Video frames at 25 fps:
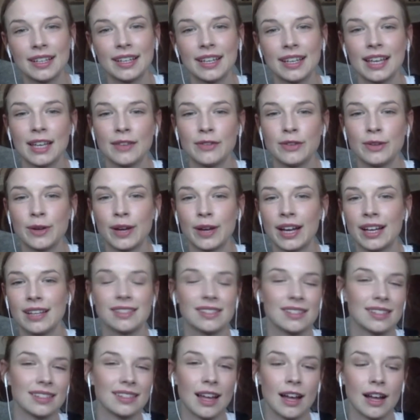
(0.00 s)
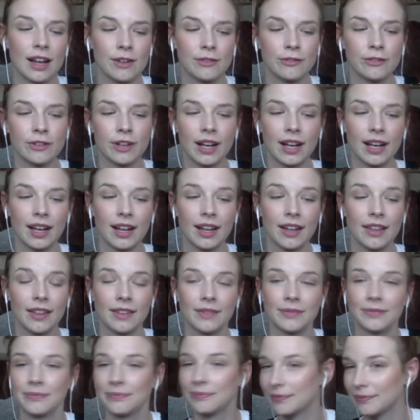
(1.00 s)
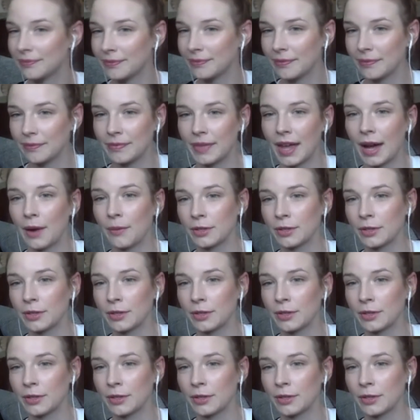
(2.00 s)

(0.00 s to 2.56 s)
if you guys love that we're